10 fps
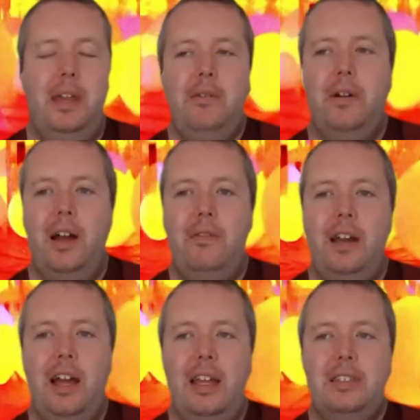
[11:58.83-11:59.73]
me, where I
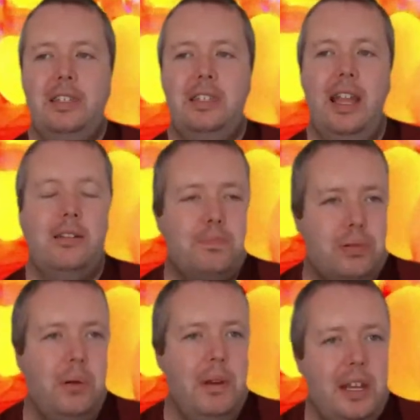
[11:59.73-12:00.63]
realized there's
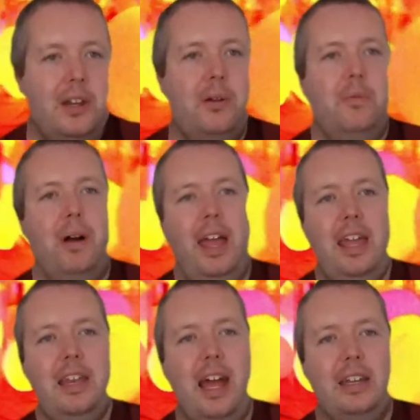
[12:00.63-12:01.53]
probably no
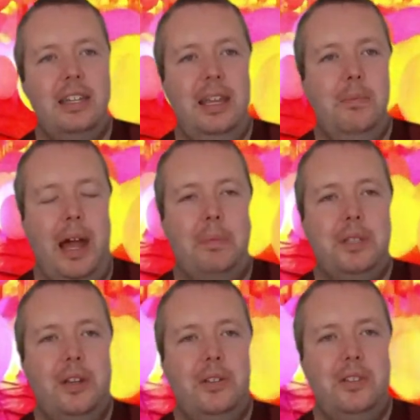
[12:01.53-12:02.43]
way that TeamLabs
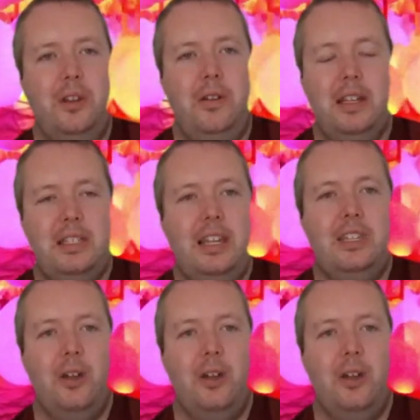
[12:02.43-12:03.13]
could do this in